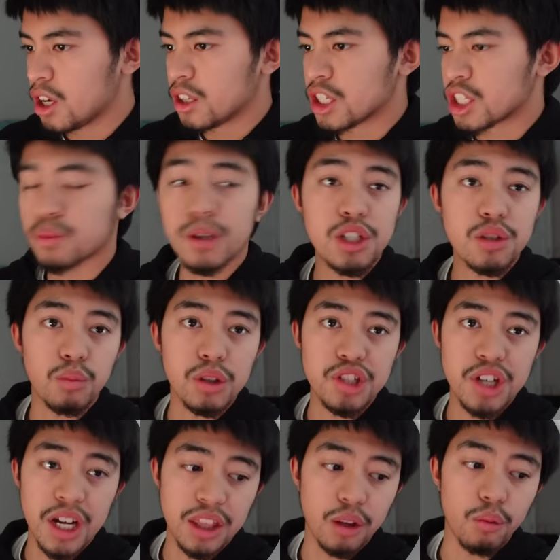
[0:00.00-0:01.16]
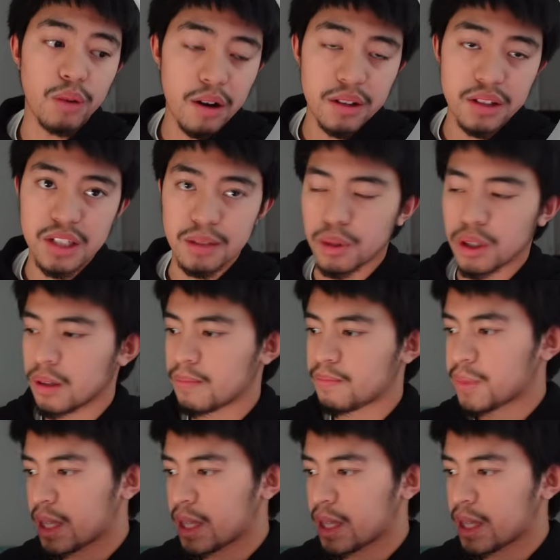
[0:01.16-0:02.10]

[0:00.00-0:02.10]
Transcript: The switch will check the routing table